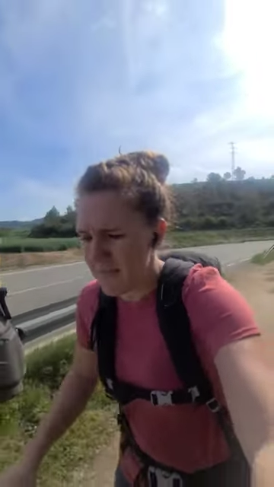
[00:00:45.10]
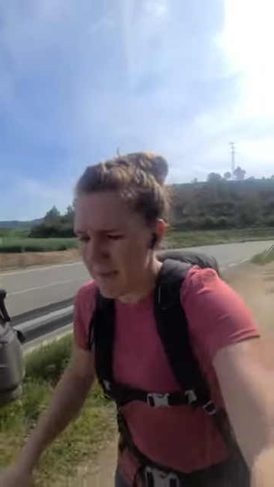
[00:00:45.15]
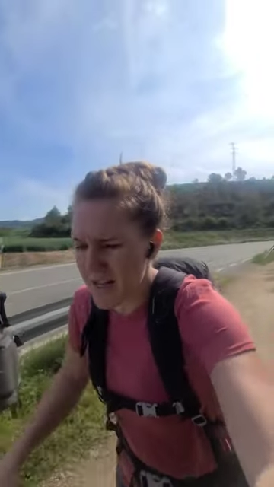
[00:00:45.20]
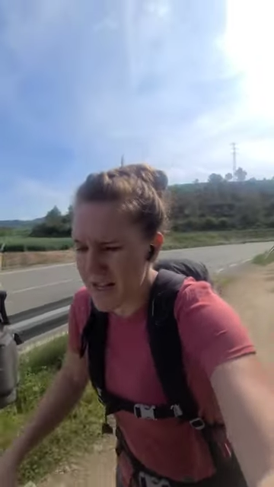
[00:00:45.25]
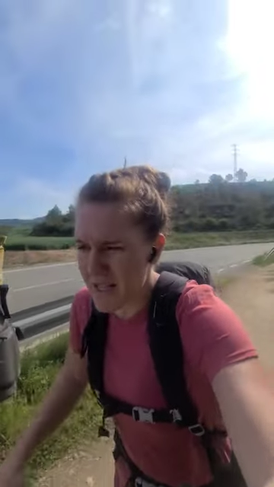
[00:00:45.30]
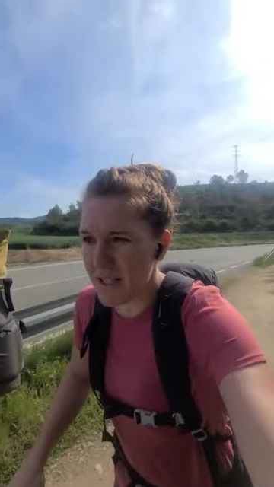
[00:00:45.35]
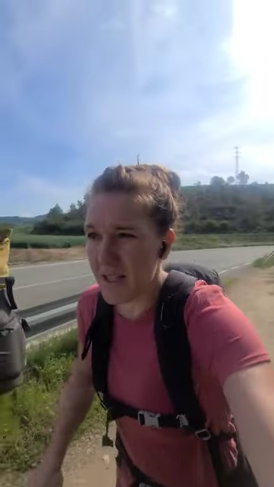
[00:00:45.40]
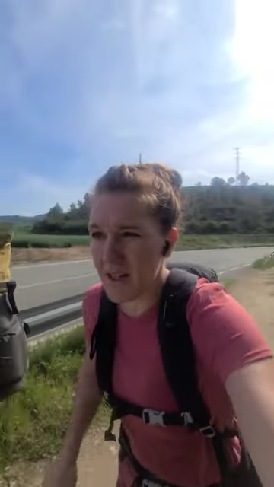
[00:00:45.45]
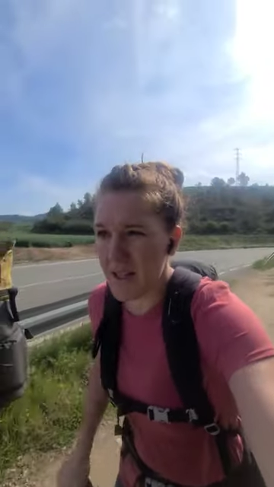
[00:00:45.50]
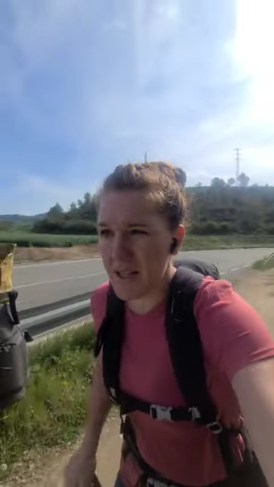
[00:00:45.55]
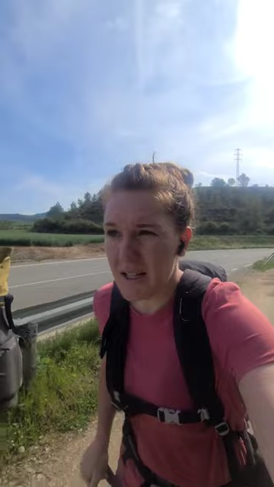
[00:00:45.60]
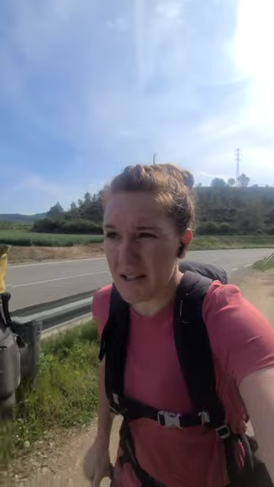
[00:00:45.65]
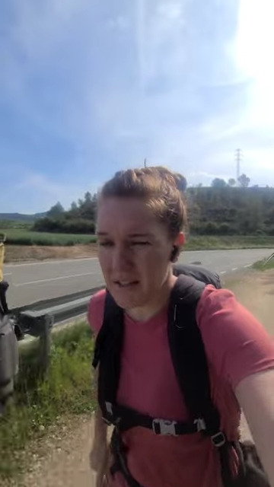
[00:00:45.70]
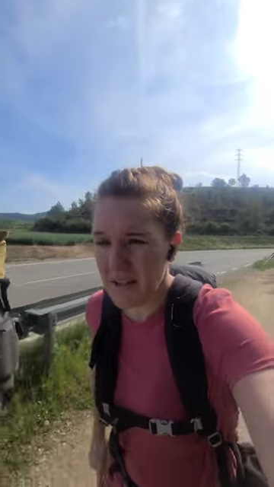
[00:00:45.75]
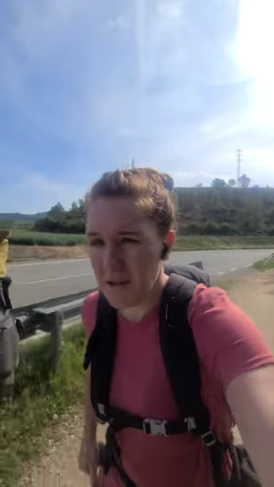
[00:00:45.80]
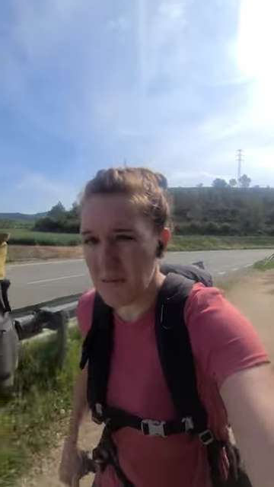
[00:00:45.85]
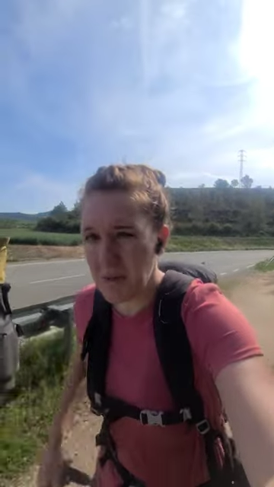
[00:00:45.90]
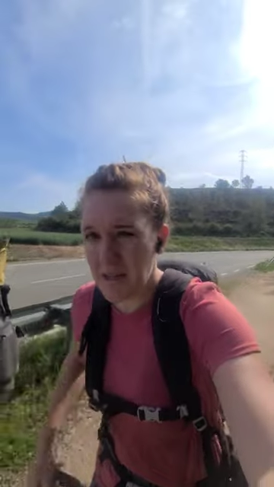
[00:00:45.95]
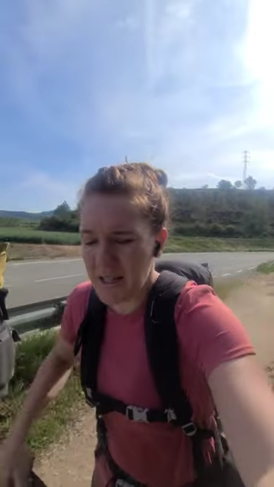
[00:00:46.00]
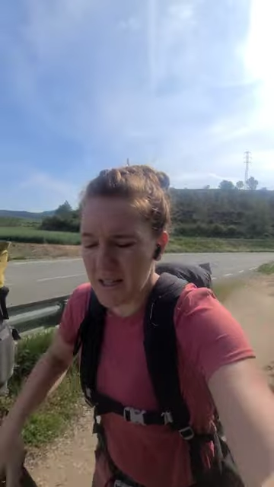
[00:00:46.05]
My knee's hurting a
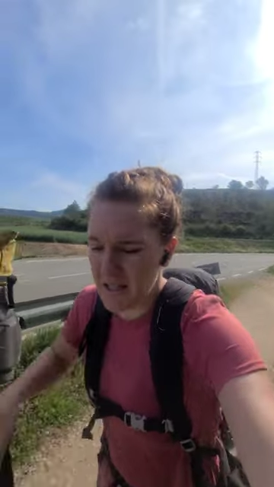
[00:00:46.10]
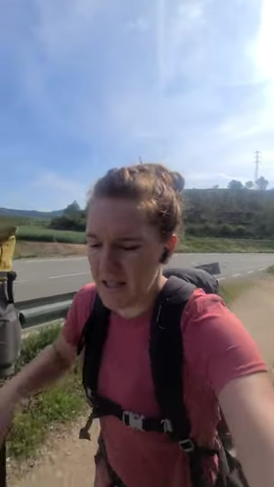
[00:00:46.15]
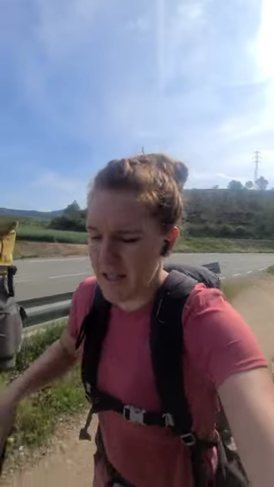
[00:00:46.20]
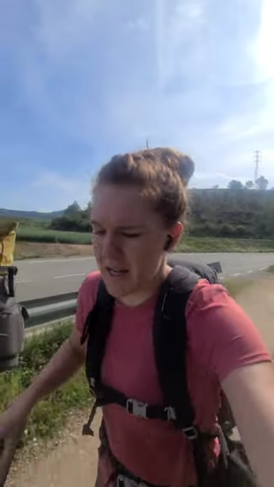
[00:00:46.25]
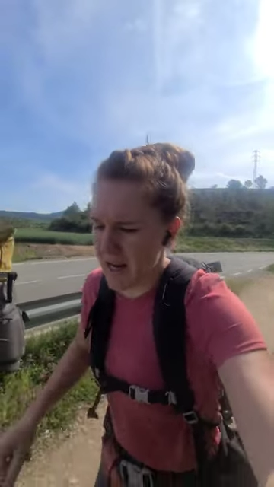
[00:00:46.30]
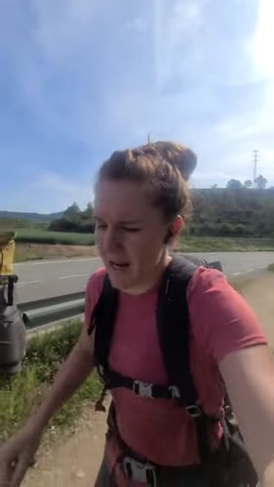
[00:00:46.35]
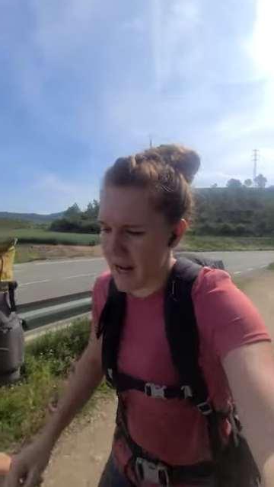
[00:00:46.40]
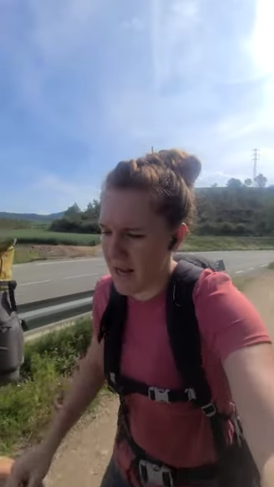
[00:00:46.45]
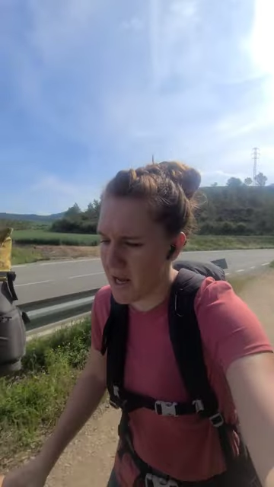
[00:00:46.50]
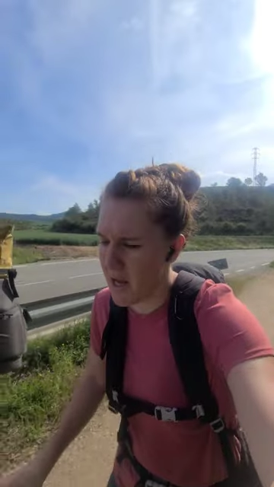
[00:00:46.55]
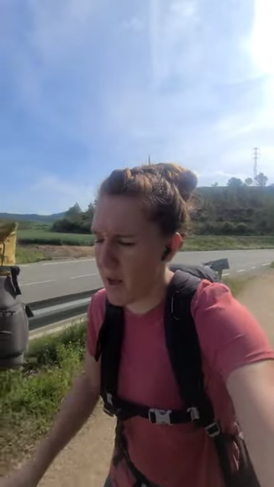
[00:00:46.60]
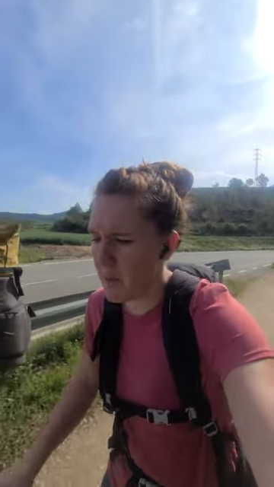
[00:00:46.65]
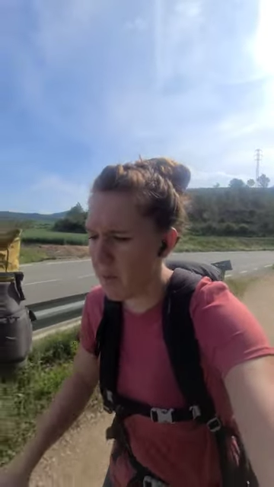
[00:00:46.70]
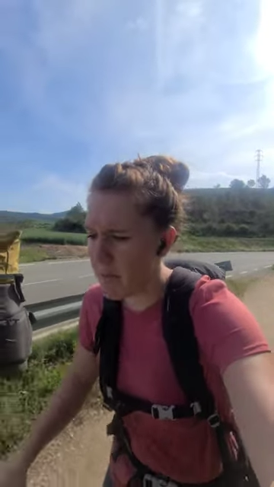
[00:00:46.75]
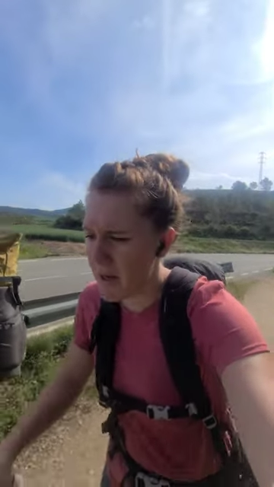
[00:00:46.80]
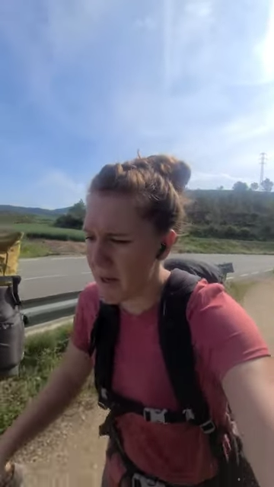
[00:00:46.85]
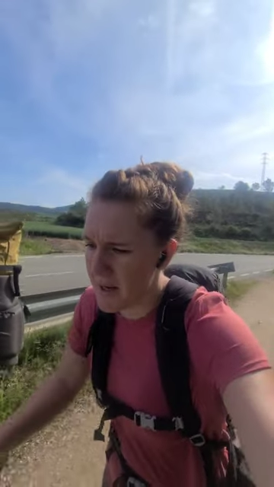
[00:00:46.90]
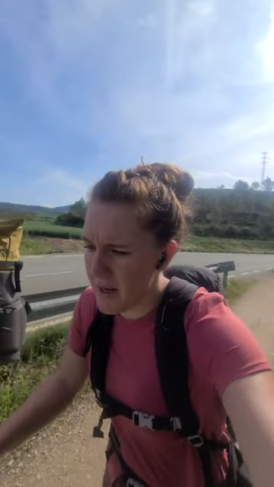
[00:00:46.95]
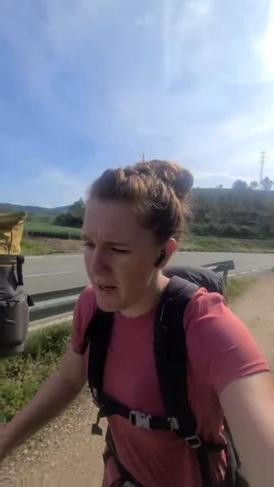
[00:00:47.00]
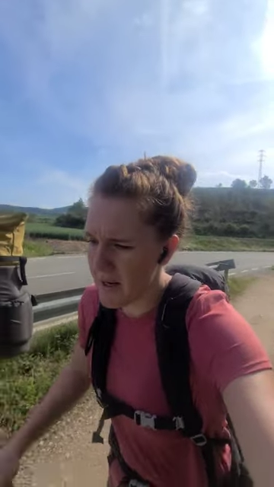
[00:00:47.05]
little bit today,
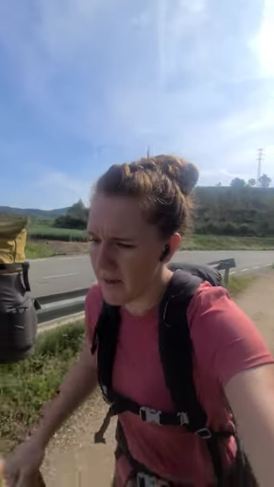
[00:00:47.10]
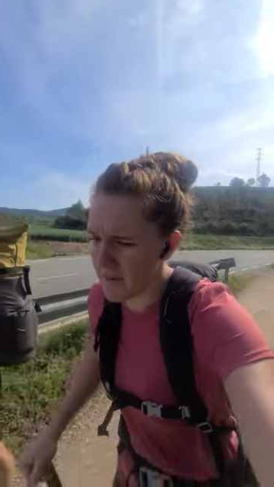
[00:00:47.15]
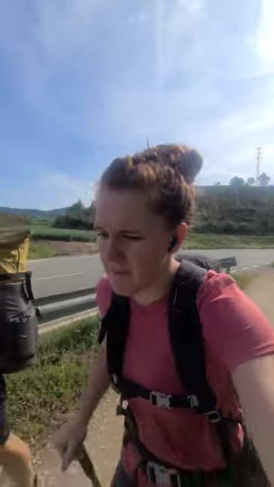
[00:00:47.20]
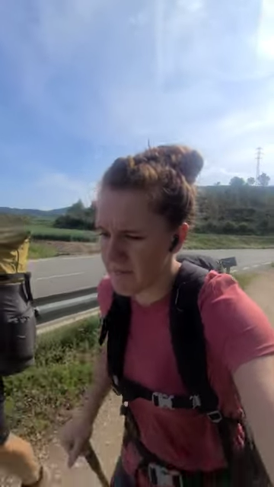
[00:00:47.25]
but